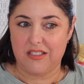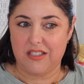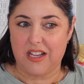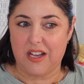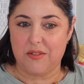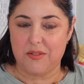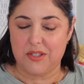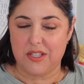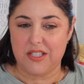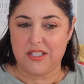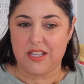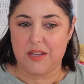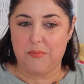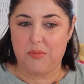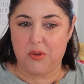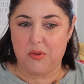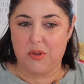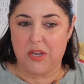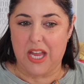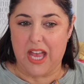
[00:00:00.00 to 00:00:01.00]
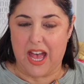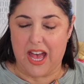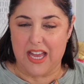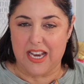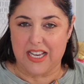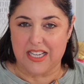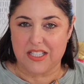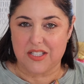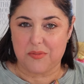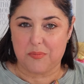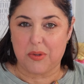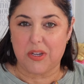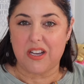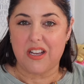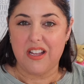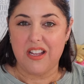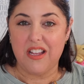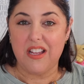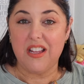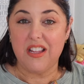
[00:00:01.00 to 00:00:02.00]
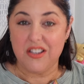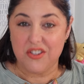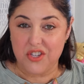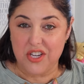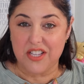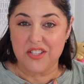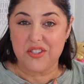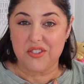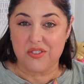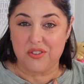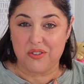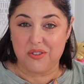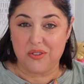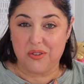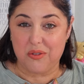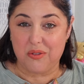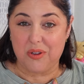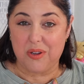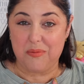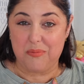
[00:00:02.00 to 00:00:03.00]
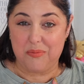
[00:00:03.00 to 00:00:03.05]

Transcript: I was going to say beauty addict, but chances are you're a